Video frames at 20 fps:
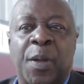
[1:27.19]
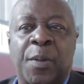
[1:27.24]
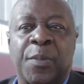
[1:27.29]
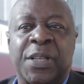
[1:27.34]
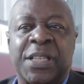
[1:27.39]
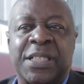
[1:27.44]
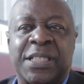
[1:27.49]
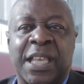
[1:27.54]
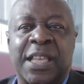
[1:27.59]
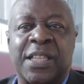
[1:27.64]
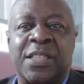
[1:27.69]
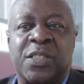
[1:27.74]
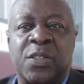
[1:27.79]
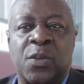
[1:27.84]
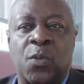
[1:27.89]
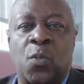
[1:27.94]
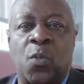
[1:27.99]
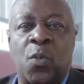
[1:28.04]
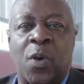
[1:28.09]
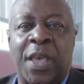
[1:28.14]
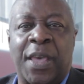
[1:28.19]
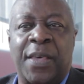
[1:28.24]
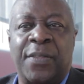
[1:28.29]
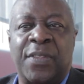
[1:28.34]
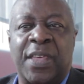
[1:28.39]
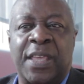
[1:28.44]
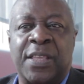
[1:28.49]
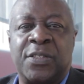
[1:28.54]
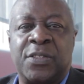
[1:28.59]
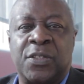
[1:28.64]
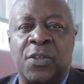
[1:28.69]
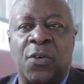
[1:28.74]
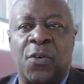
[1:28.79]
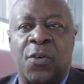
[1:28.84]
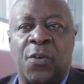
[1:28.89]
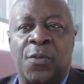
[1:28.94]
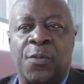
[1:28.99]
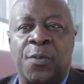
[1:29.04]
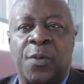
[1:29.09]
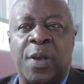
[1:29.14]
public sector where there's
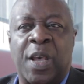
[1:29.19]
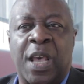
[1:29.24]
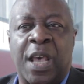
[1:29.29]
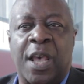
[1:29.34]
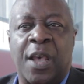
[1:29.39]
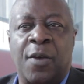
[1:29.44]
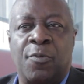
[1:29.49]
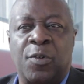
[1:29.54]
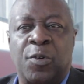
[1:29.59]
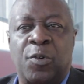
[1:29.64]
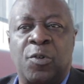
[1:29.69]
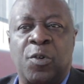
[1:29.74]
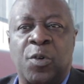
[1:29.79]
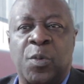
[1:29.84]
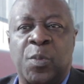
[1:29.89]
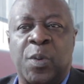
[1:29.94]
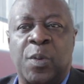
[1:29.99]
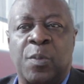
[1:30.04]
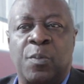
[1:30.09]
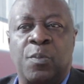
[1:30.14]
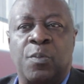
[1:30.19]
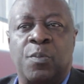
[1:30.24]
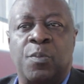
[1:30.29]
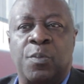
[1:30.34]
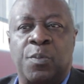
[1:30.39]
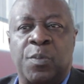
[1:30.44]
sort of recruitment